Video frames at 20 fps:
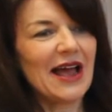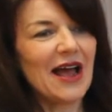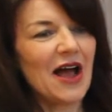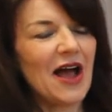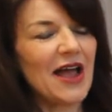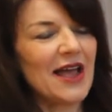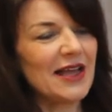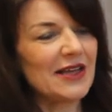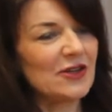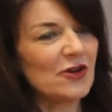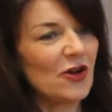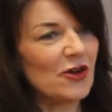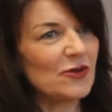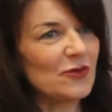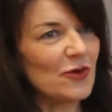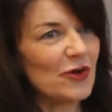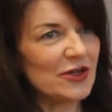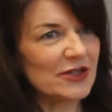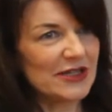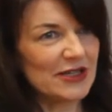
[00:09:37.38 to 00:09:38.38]
I had
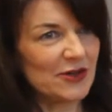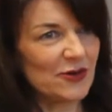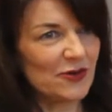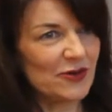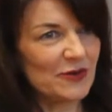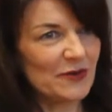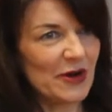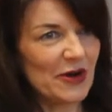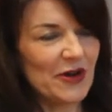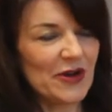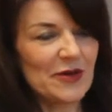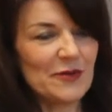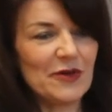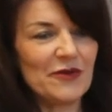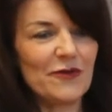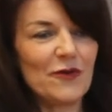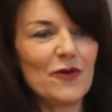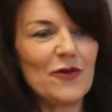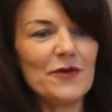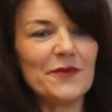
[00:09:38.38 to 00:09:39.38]
not worked in North America
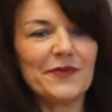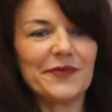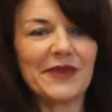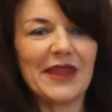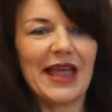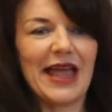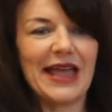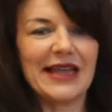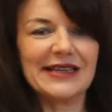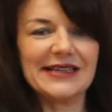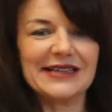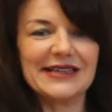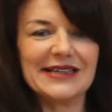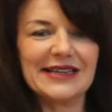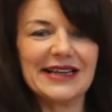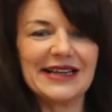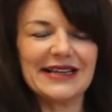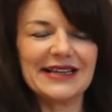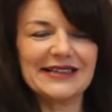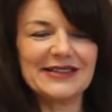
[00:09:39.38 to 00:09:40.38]
before, and
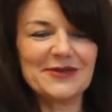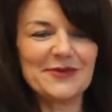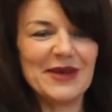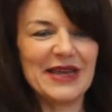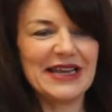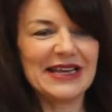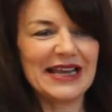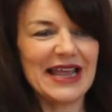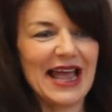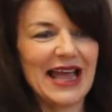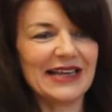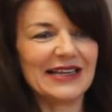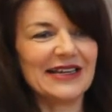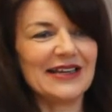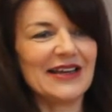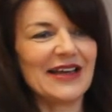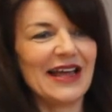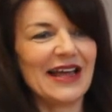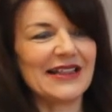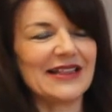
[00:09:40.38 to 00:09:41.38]
to be in
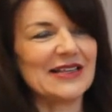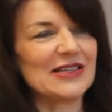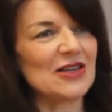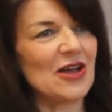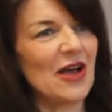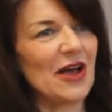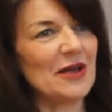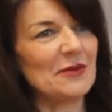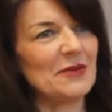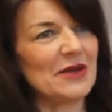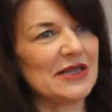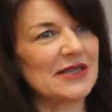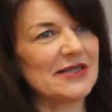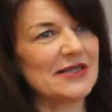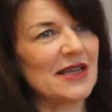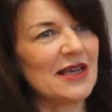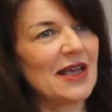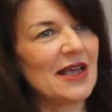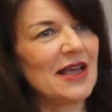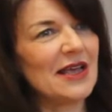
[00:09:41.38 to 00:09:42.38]
Canada at the time,
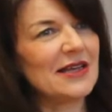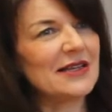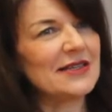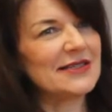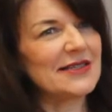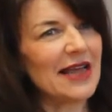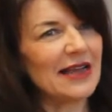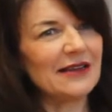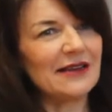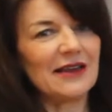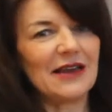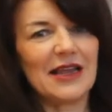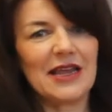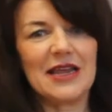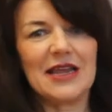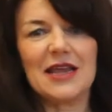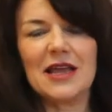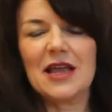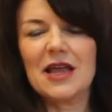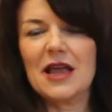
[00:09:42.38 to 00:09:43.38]
it's
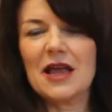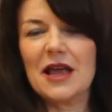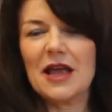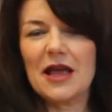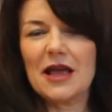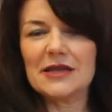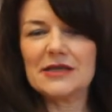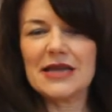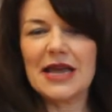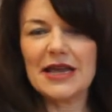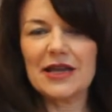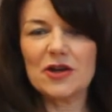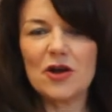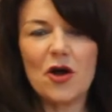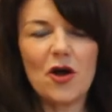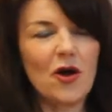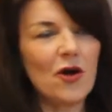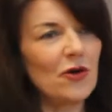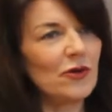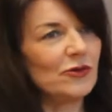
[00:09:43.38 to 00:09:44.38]
suddenly taken
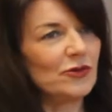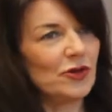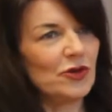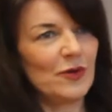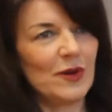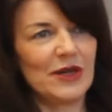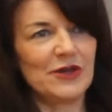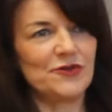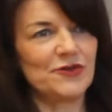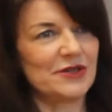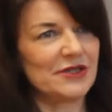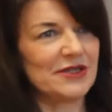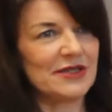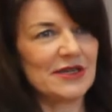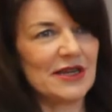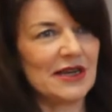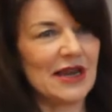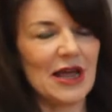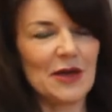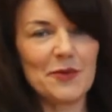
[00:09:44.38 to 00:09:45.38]
a whole new interest
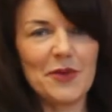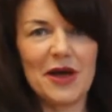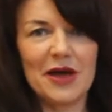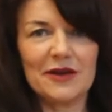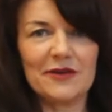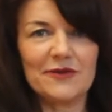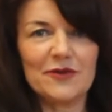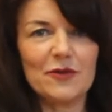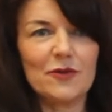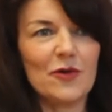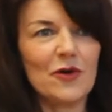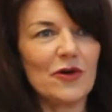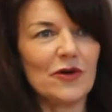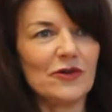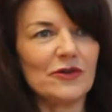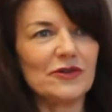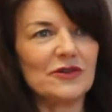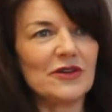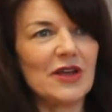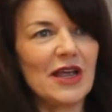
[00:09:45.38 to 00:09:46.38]
in our part of the
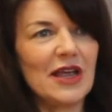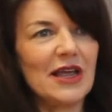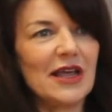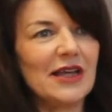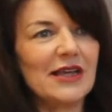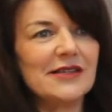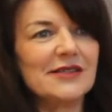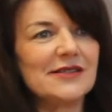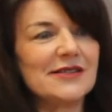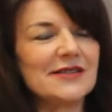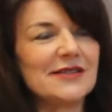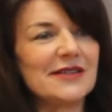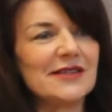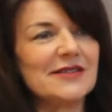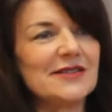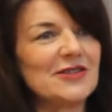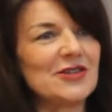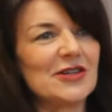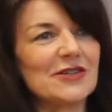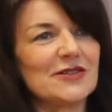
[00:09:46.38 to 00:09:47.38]
world is
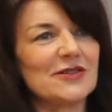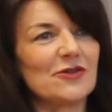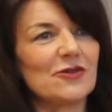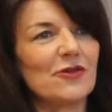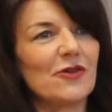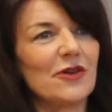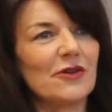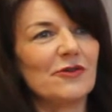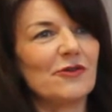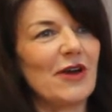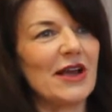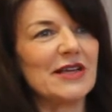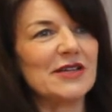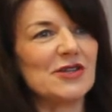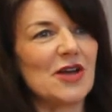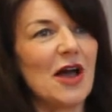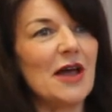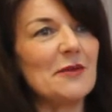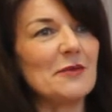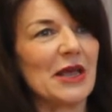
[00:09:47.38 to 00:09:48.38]
is just great
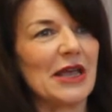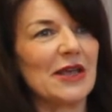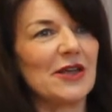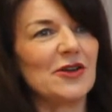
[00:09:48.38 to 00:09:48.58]
timing.